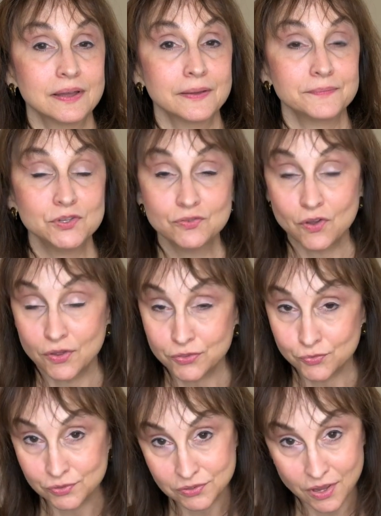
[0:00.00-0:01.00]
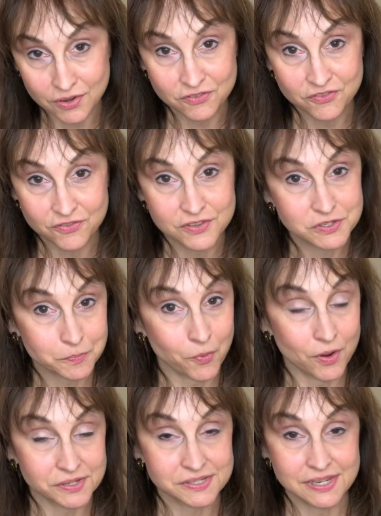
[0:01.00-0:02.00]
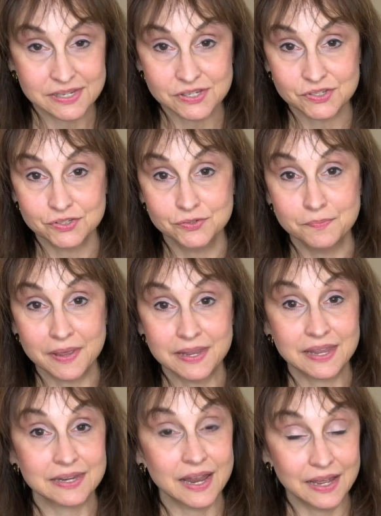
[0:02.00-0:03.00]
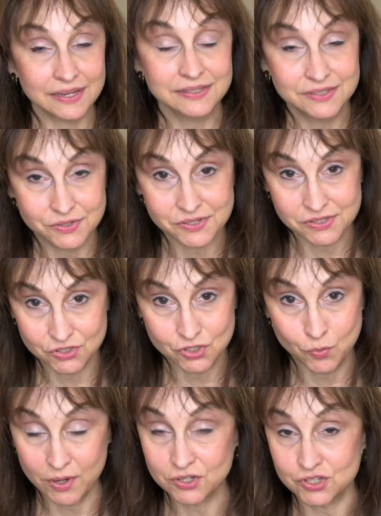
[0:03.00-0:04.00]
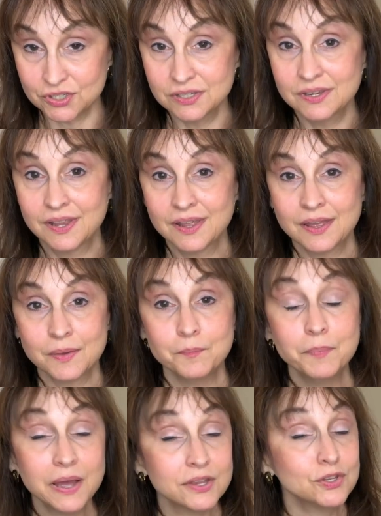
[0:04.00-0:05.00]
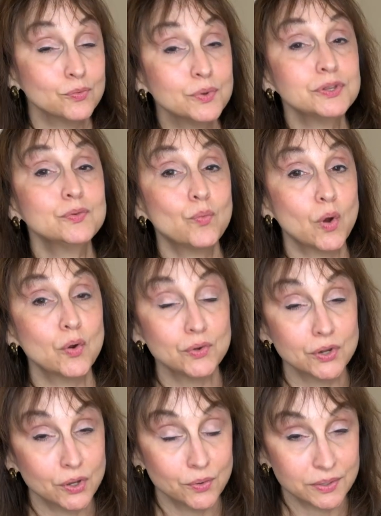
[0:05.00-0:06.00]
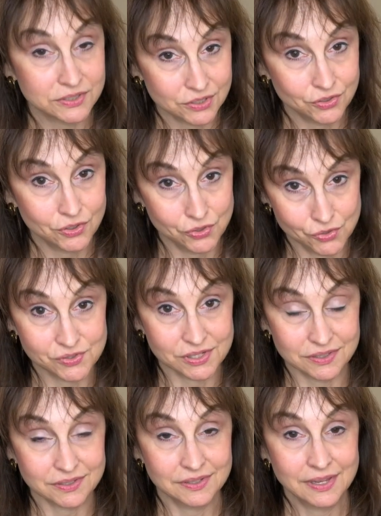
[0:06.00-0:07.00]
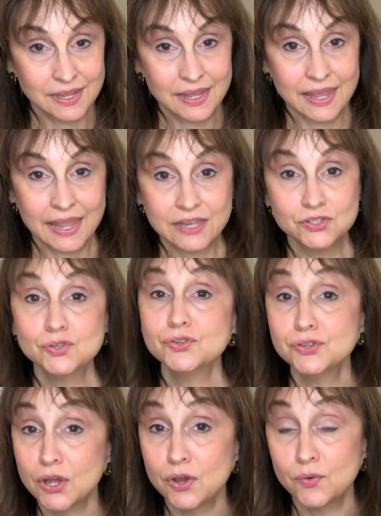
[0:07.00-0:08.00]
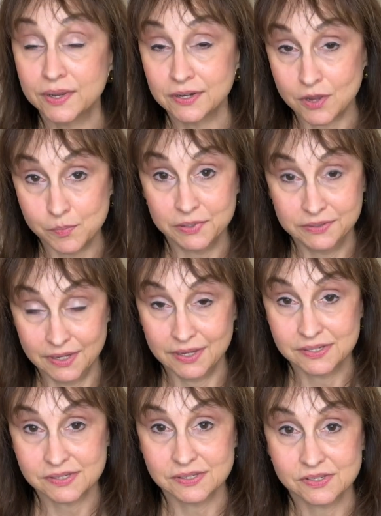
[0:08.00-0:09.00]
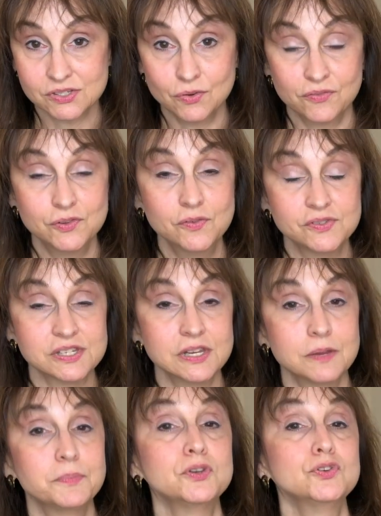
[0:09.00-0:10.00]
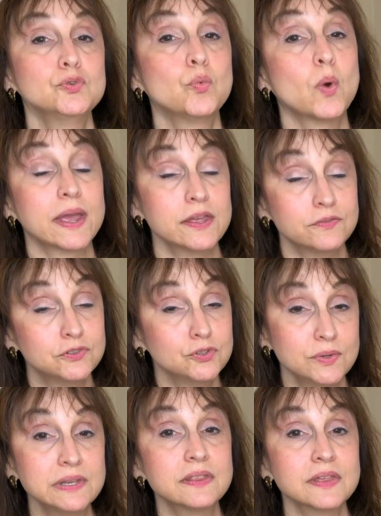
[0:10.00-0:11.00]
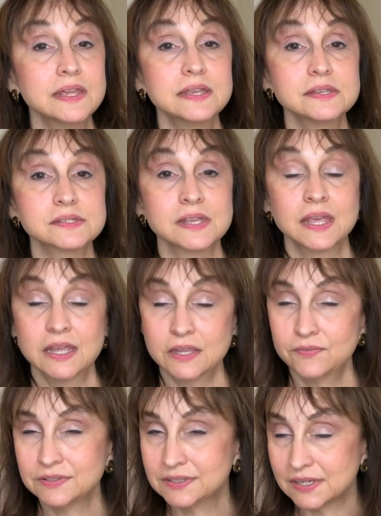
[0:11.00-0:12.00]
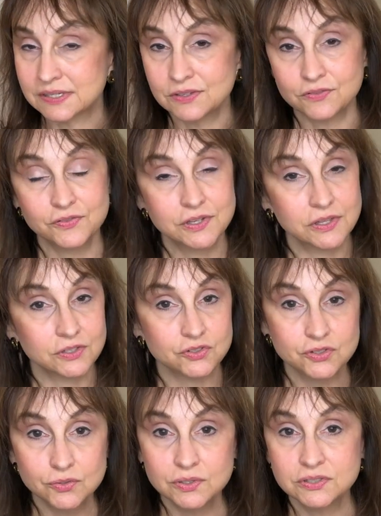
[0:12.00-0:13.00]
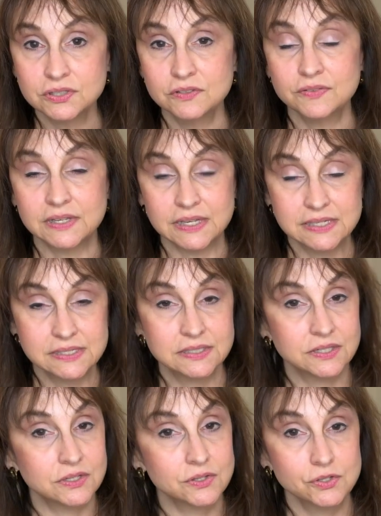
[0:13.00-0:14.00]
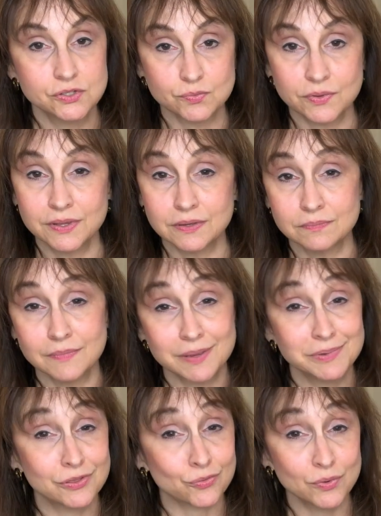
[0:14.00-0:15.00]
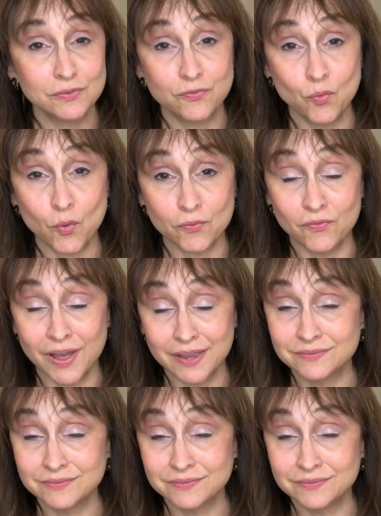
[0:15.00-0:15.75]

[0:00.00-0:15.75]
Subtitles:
you've gone through a lot of this process to make an ideal situation, but you really won't know until you use it. And you'll know in a couple of days. So if you've set up a new way of doing things, if it doesn't feel intuitive and easy to use within maybe 3, 4, 5